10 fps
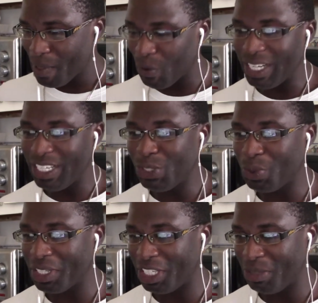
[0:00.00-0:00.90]
Well, this
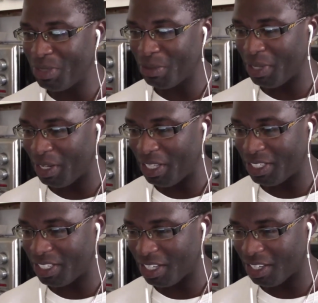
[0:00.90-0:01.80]
one seems a bit
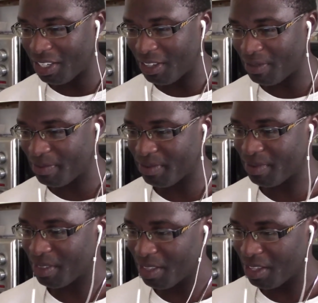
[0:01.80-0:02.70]
easier.
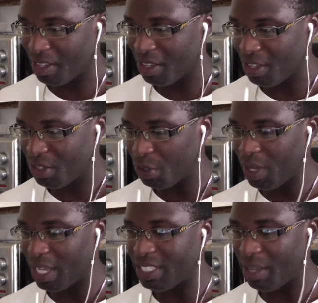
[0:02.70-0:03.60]
So you
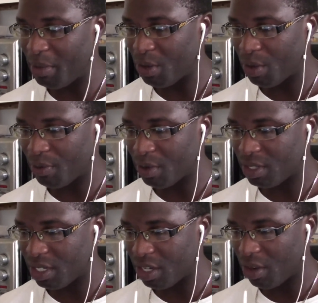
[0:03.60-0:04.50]
guys let me know, of
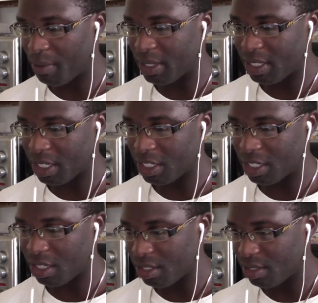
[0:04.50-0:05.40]
course, in the comment section.